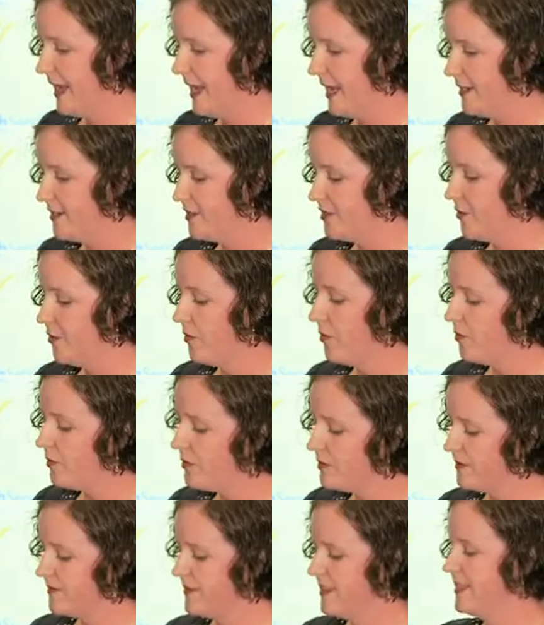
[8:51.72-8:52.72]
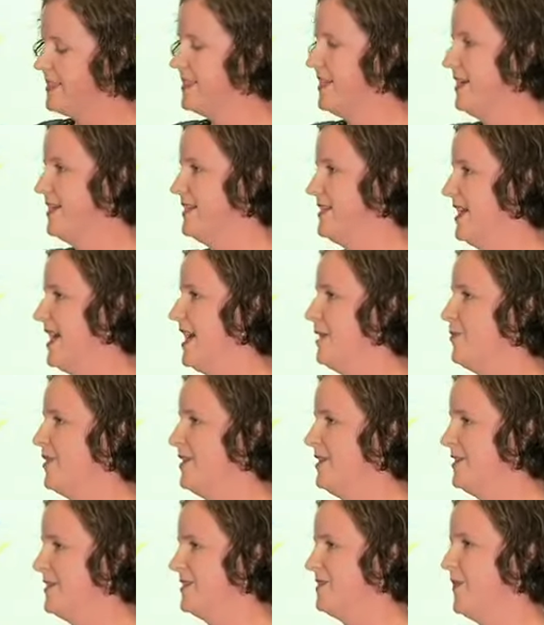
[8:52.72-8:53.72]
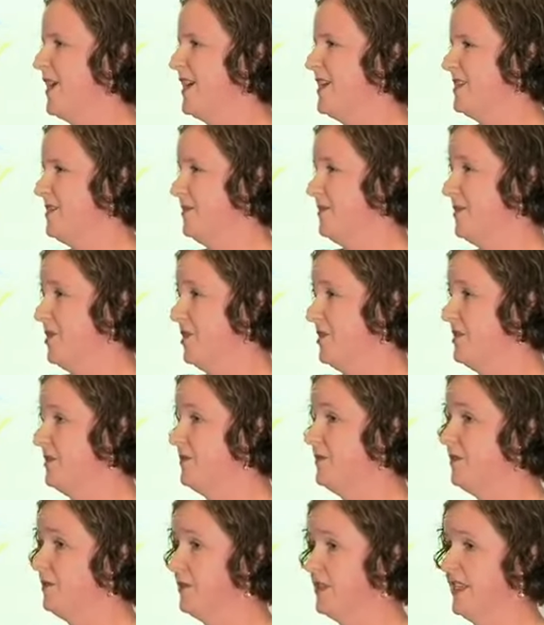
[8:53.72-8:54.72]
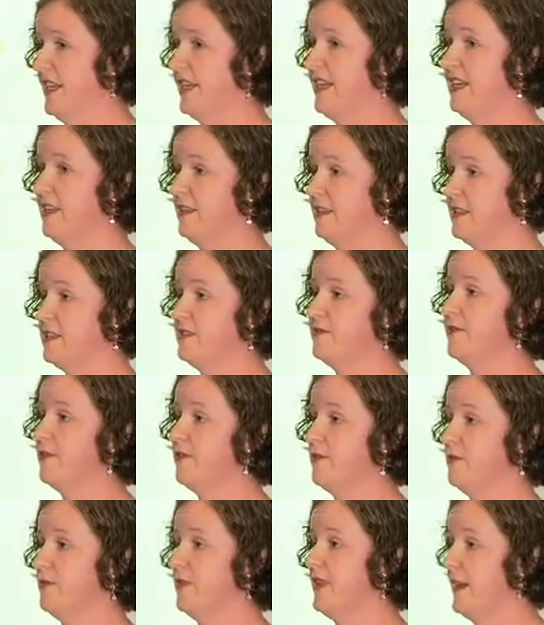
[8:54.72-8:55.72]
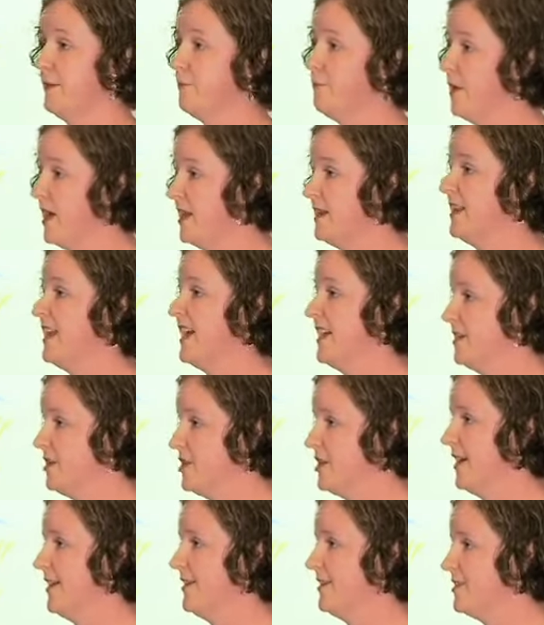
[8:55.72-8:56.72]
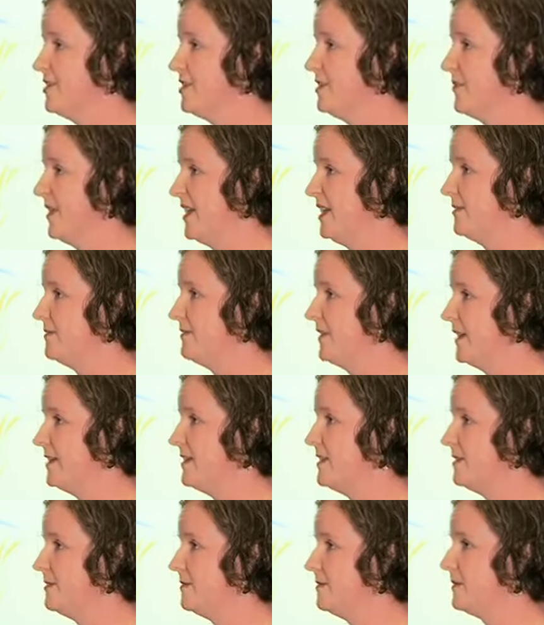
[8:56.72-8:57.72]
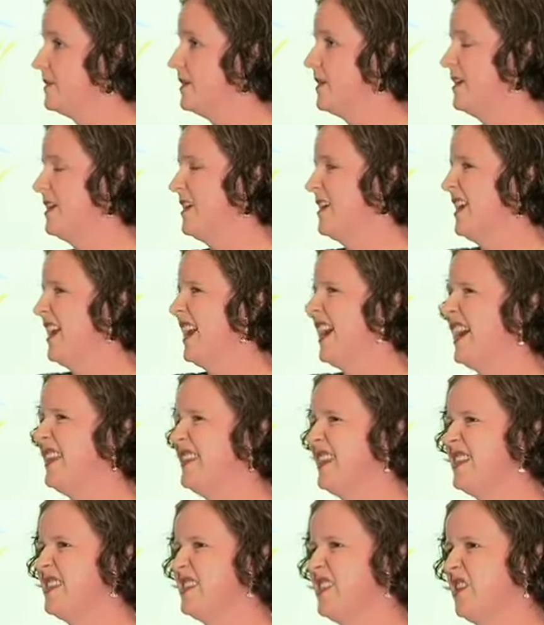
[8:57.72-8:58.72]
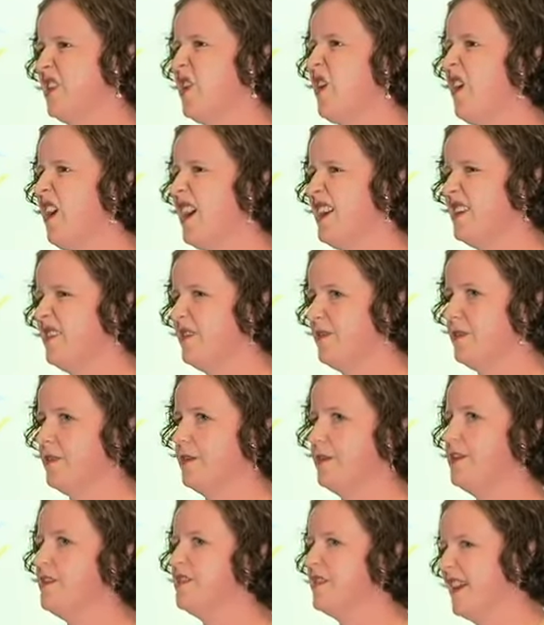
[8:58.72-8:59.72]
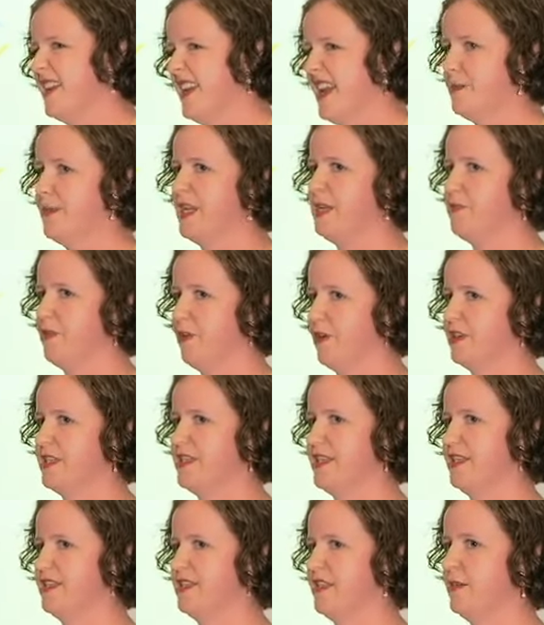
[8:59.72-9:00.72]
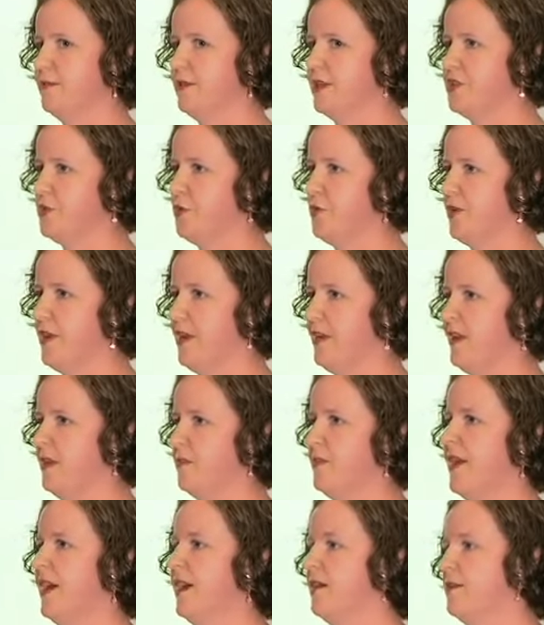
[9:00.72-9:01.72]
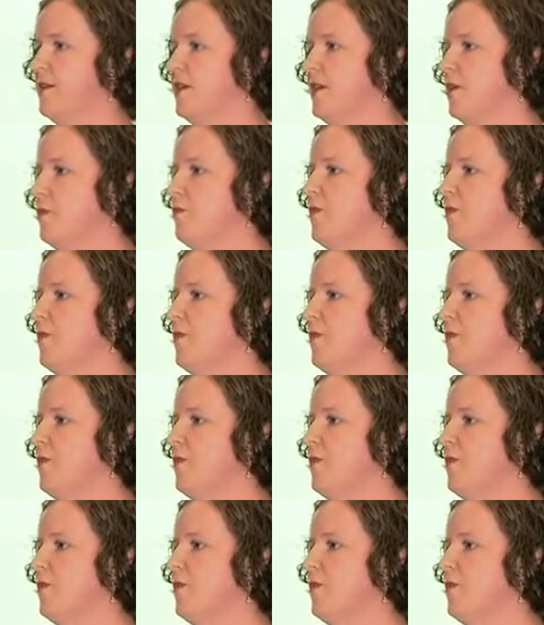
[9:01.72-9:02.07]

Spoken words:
And all of this needs to happen in the space of just a few seconds for that one lane change to be effective. And that's the kind of dynamic process that we're talking about